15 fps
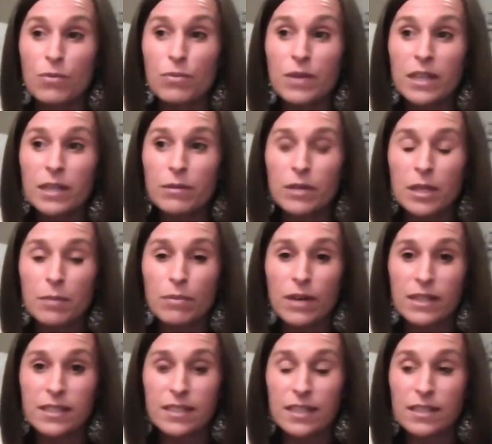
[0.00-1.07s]
really, really
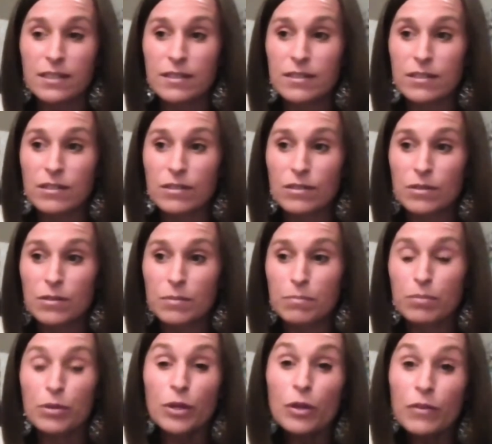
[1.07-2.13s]
pressed in to
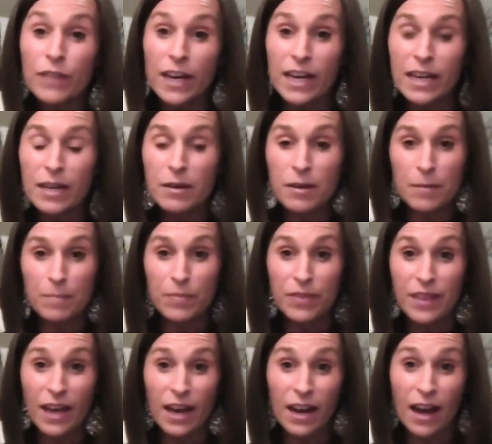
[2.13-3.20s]
prove it,
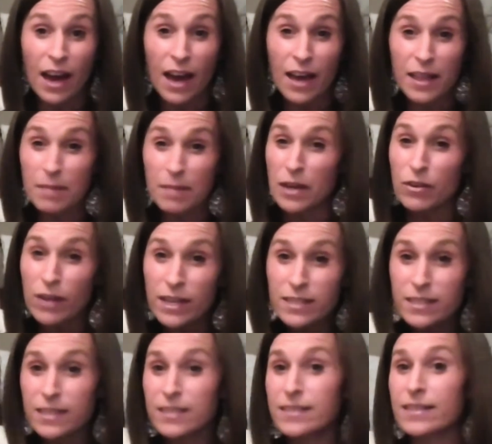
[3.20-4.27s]
that I, that my
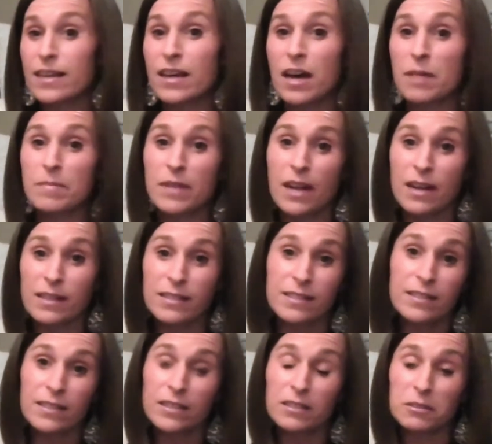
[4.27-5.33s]
grades could stay up, that I could
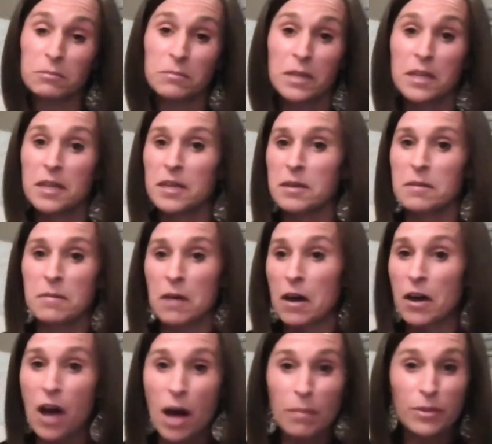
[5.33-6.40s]
still
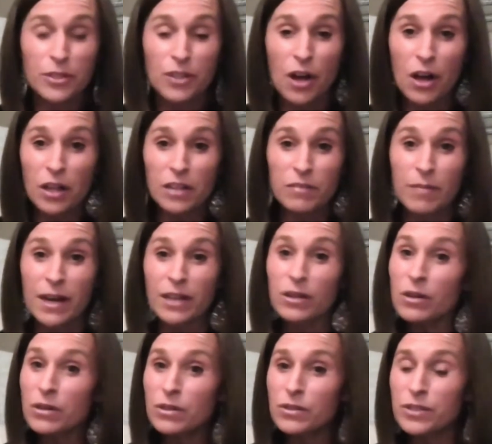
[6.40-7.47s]
accomplish all of my
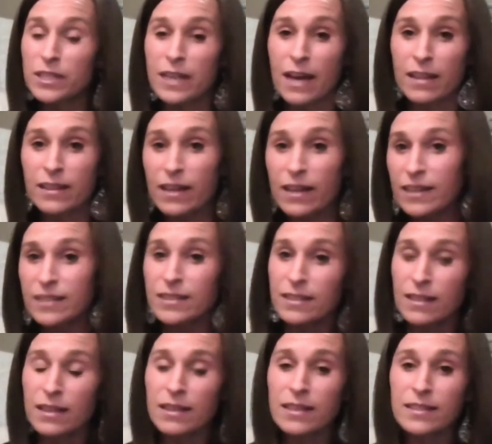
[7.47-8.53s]
goals in athletics
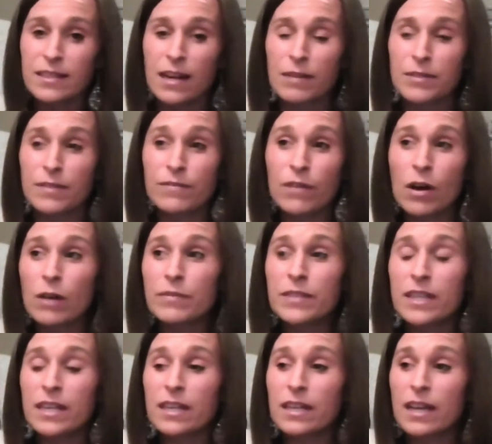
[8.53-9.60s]
and the things that I was
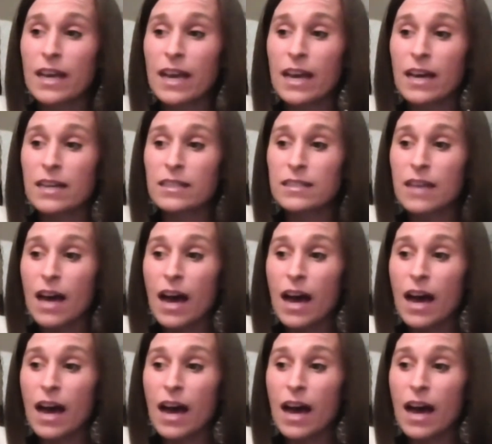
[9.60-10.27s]
involved in. And